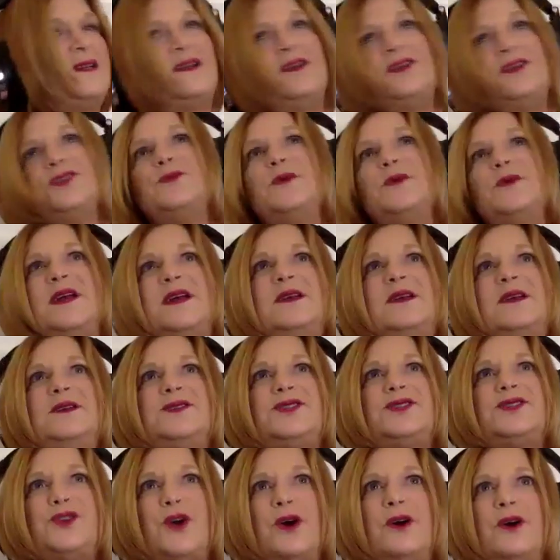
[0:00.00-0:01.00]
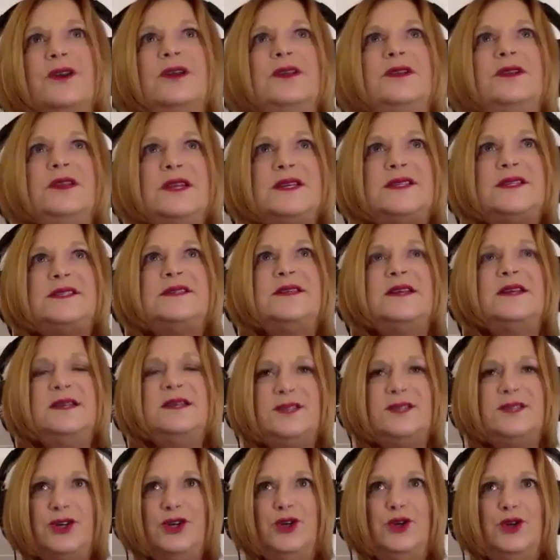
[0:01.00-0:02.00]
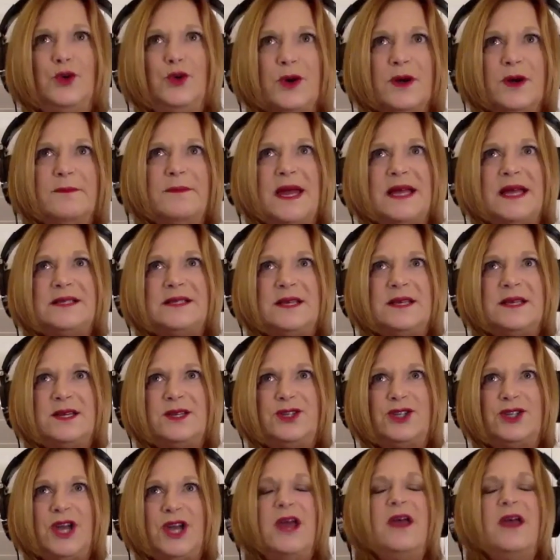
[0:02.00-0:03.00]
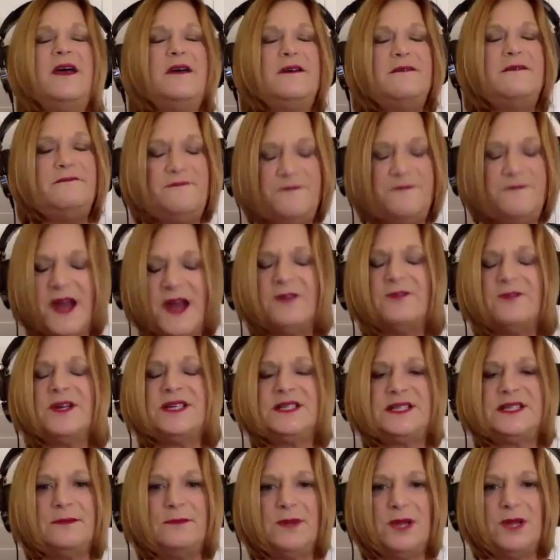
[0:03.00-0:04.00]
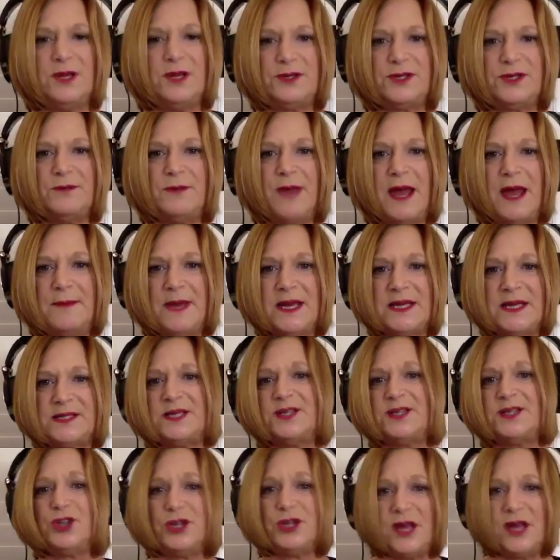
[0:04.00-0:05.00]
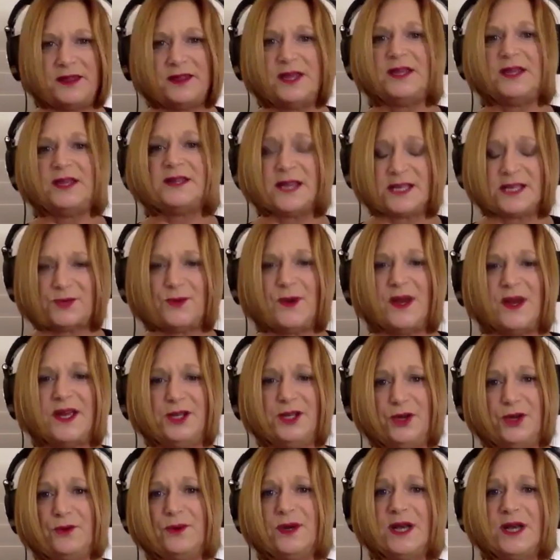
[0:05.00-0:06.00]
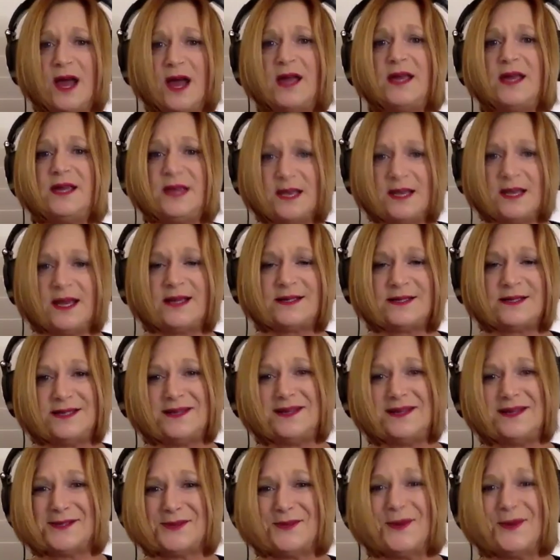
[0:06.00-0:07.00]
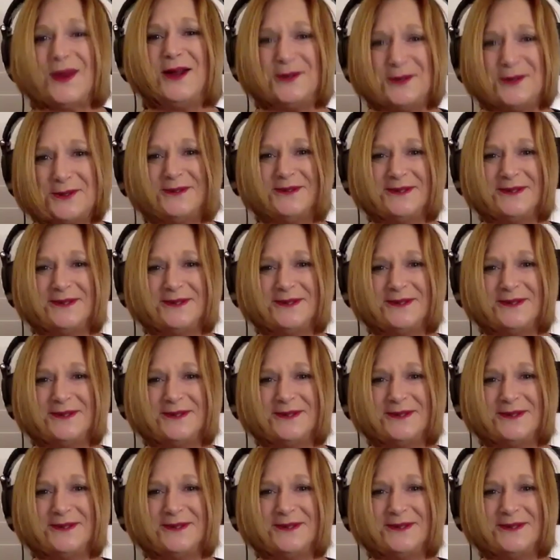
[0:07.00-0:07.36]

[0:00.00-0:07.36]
because when I started listening to your message, very similar to my message. And I think that's why you and I connected as well.